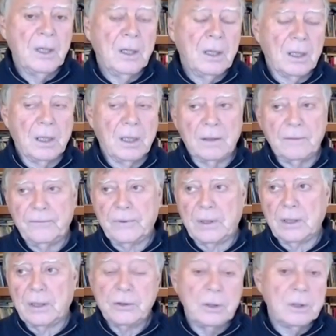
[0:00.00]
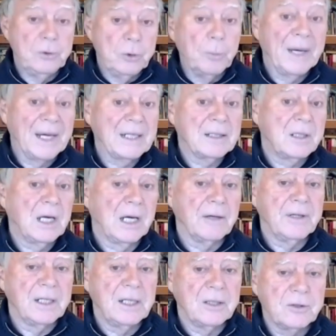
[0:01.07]
of
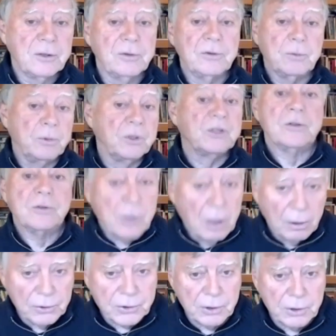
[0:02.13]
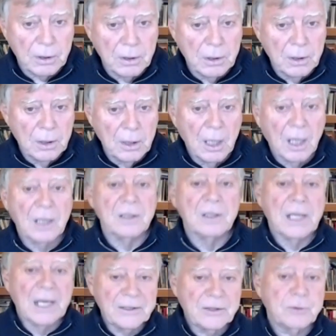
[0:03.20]
humanitarian issues, which is culture,
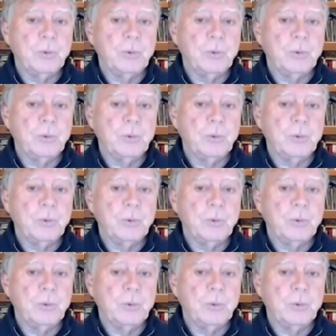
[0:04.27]
unless we